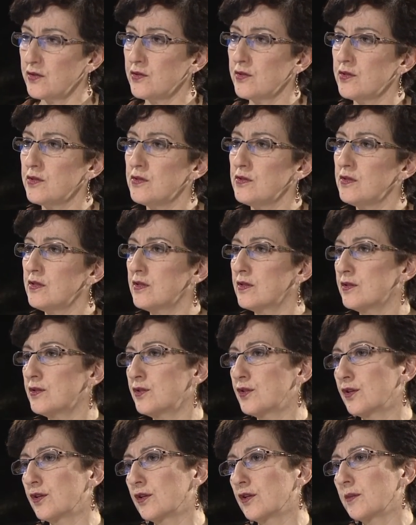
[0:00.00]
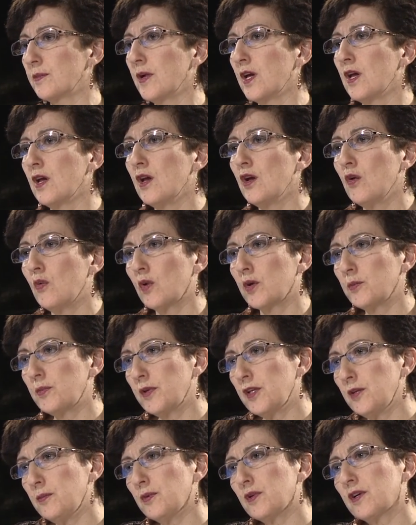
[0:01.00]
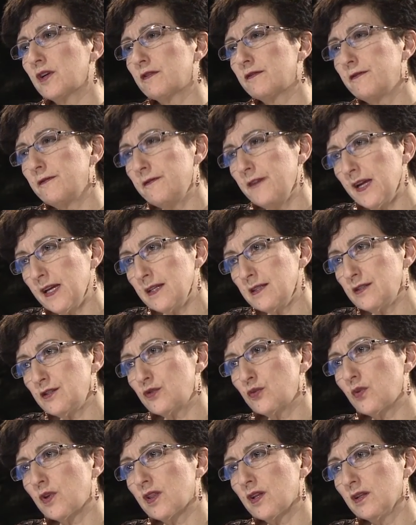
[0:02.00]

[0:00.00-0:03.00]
you use this term when people are faced with a